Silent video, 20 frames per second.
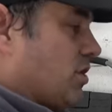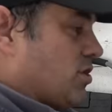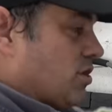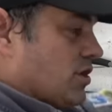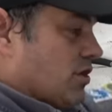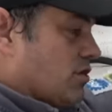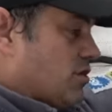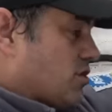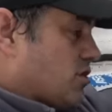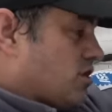what
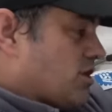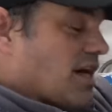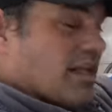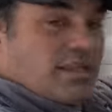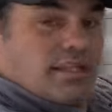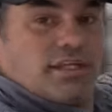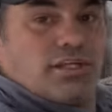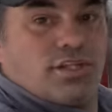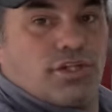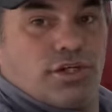you do is you
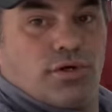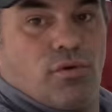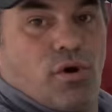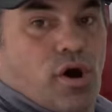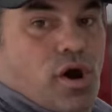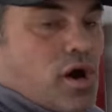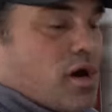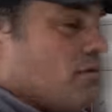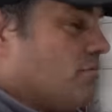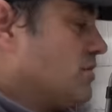set these two
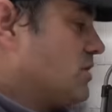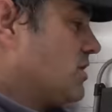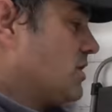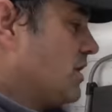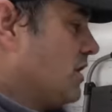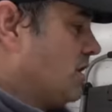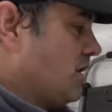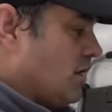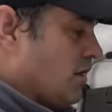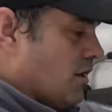arms
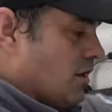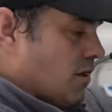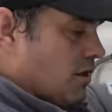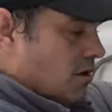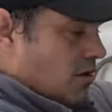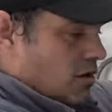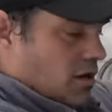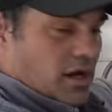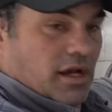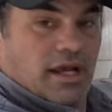
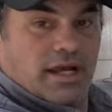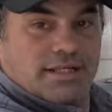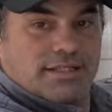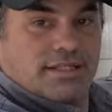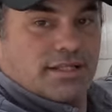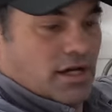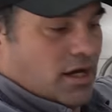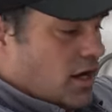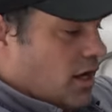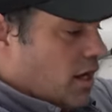
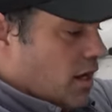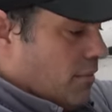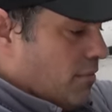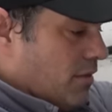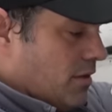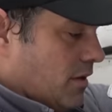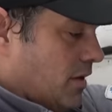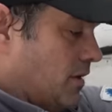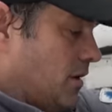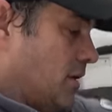against the
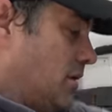hub